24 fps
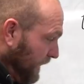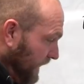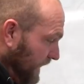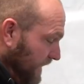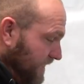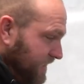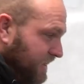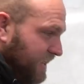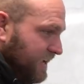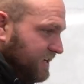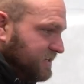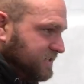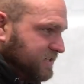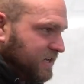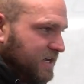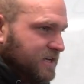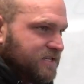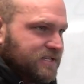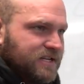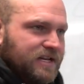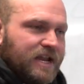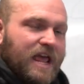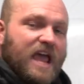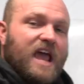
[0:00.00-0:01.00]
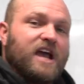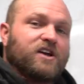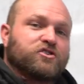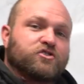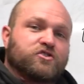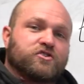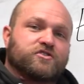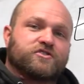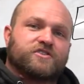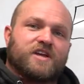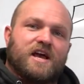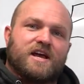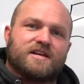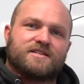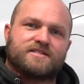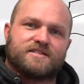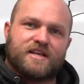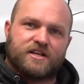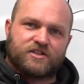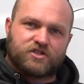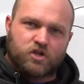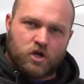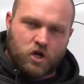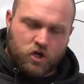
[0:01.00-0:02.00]
But this is an exercise
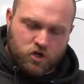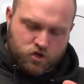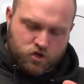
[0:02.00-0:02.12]
that's